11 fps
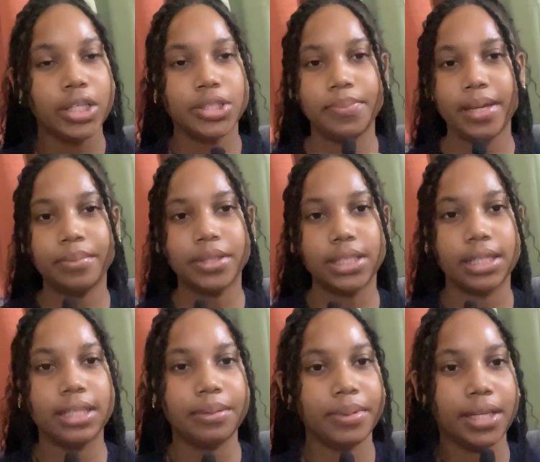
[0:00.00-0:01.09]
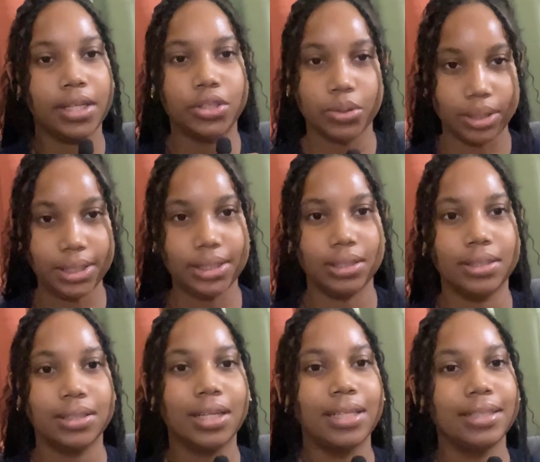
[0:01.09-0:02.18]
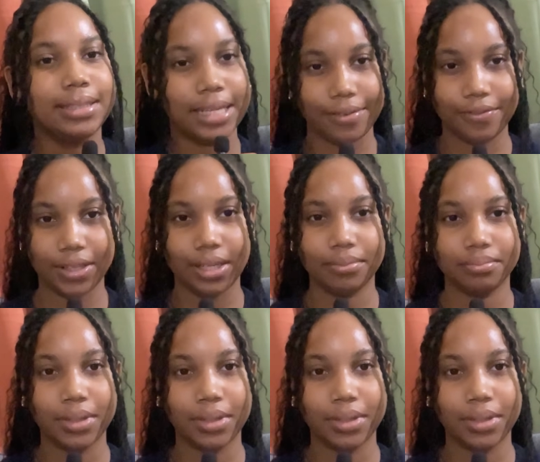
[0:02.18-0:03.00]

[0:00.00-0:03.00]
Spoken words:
to be able to eliminate choices safely.